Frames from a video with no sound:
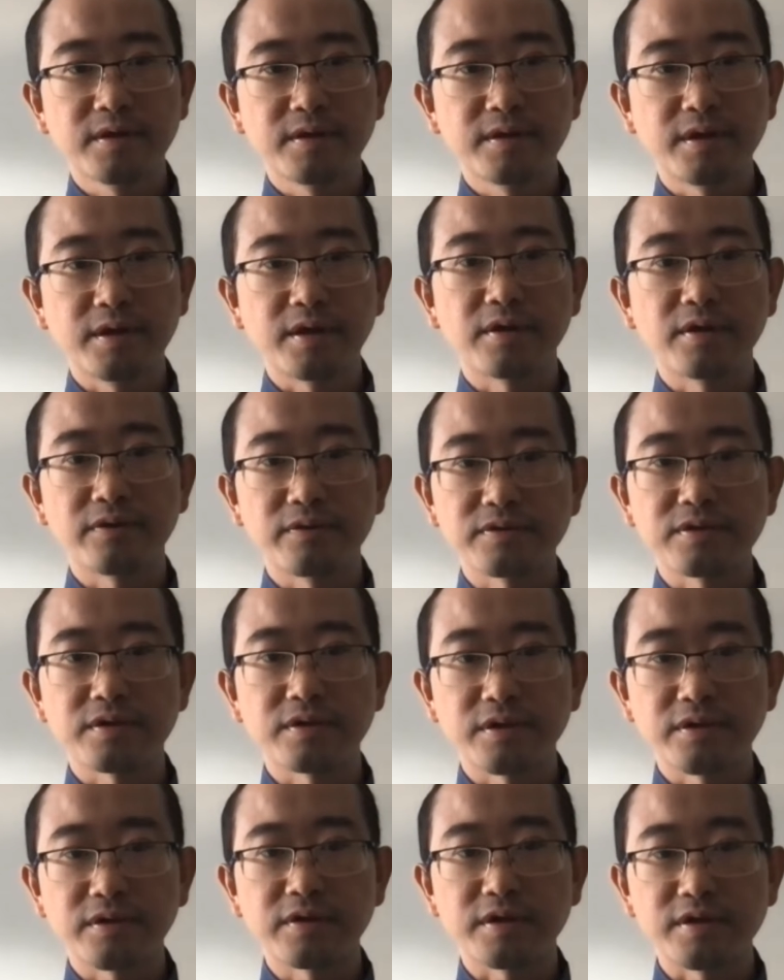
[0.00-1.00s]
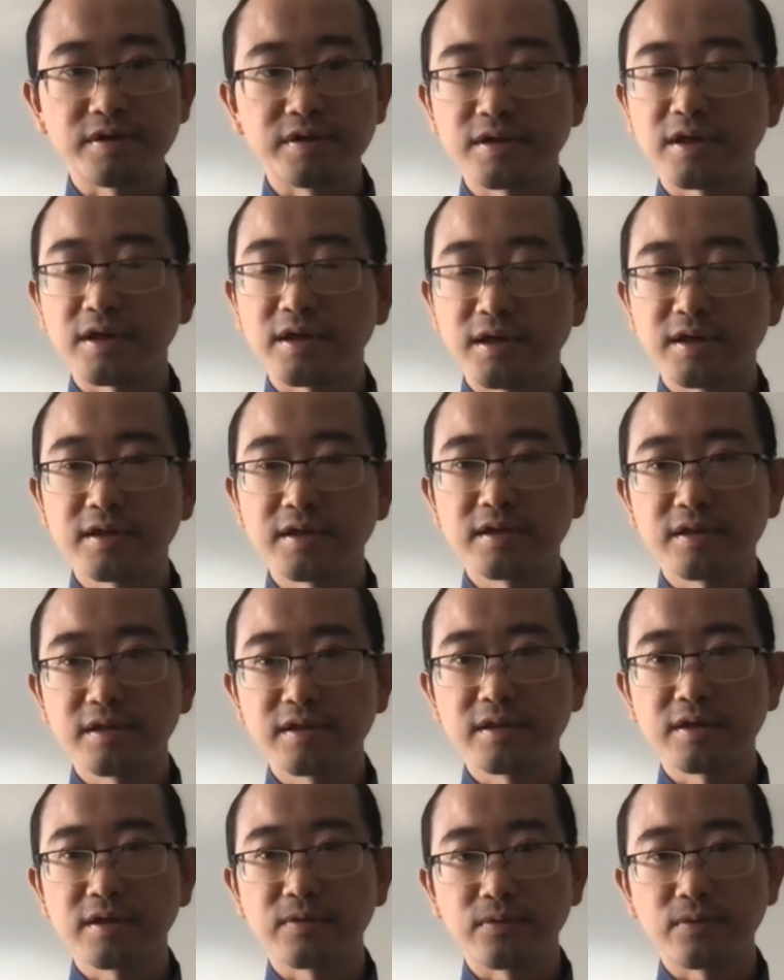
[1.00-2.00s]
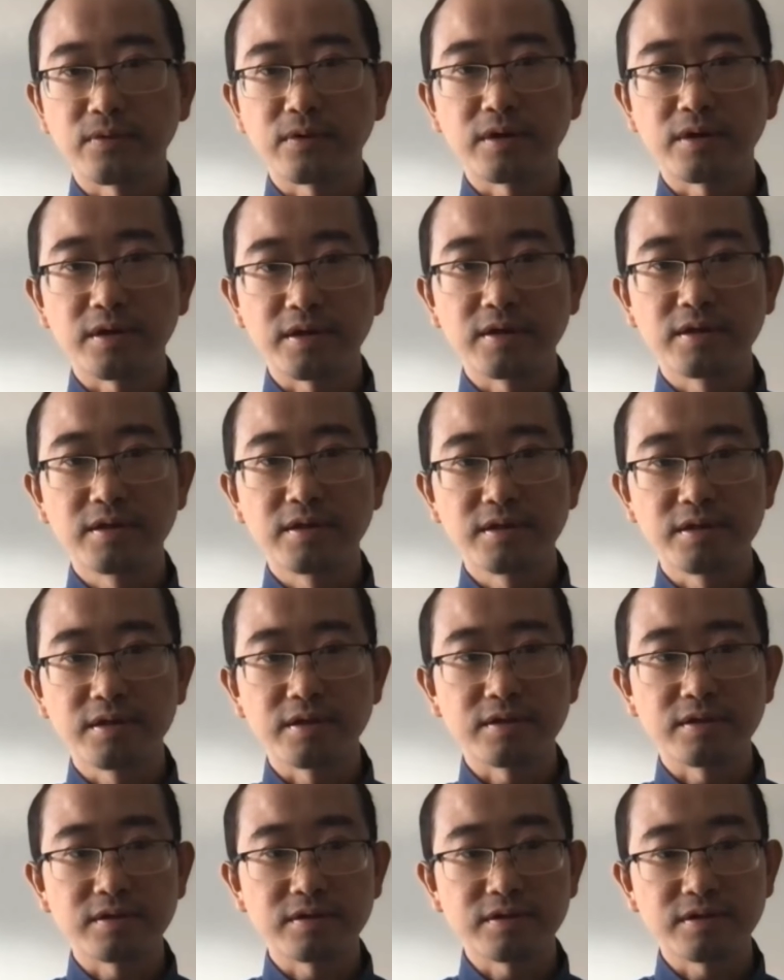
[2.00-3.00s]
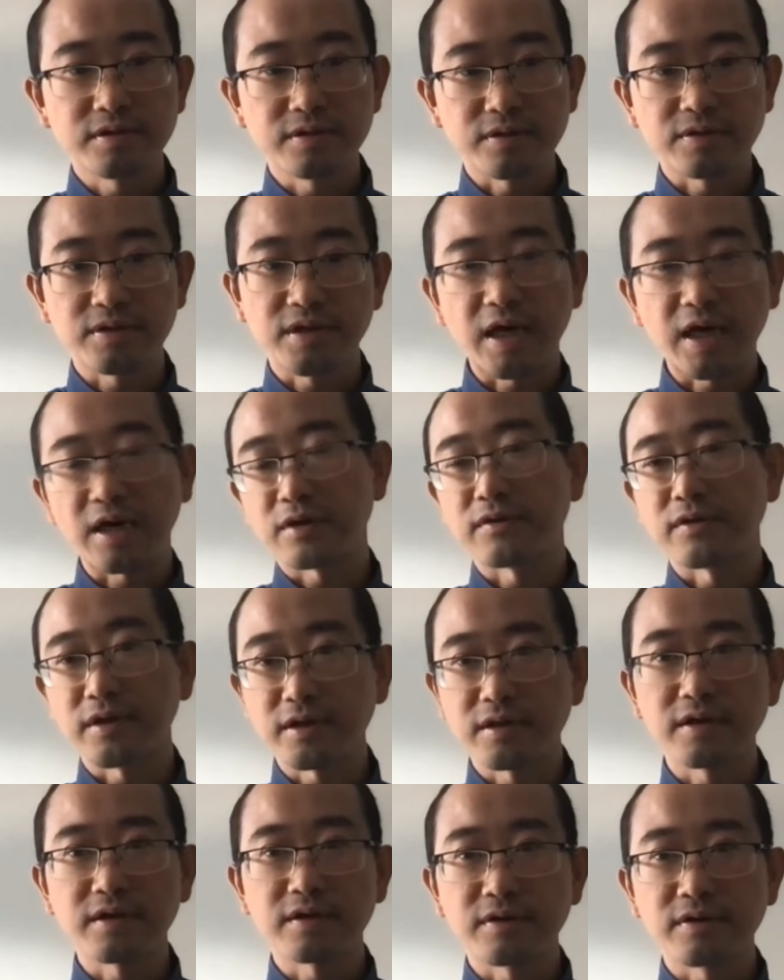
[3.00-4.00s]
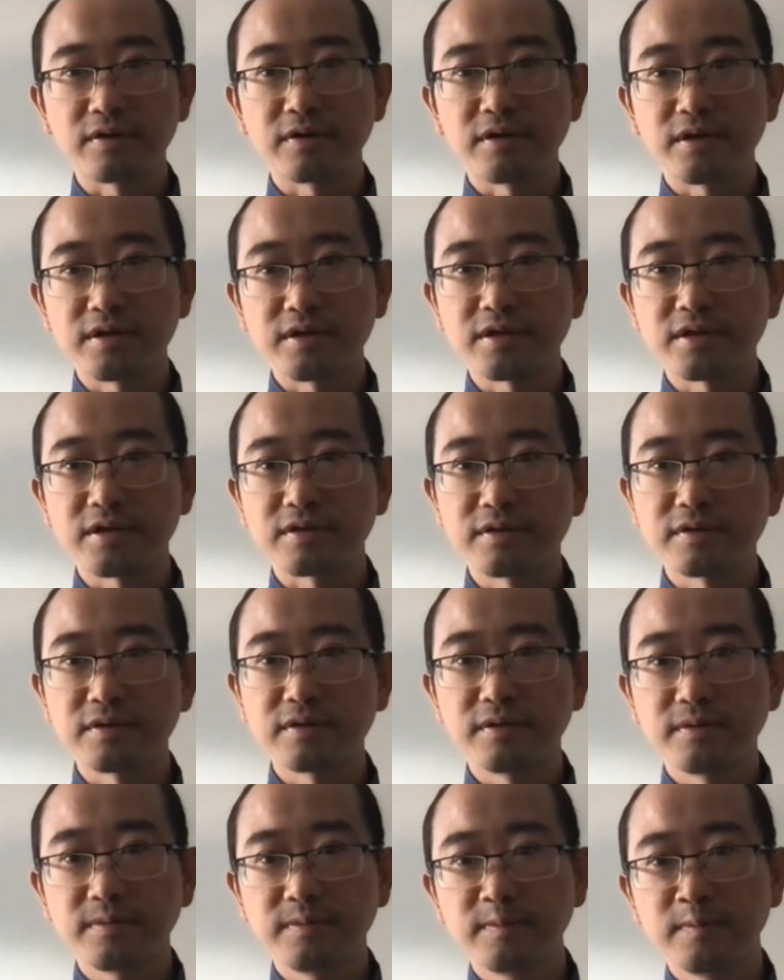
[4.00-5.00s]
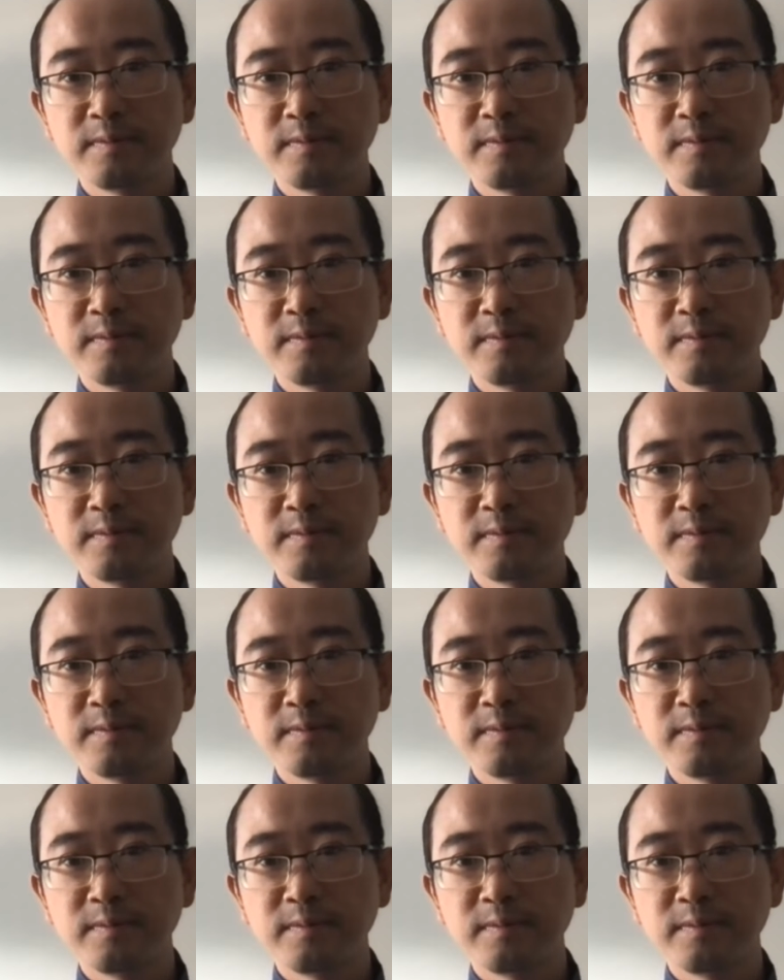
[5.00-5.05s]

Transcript: Yeah, those are the things that we want to start tackling like early, essentially.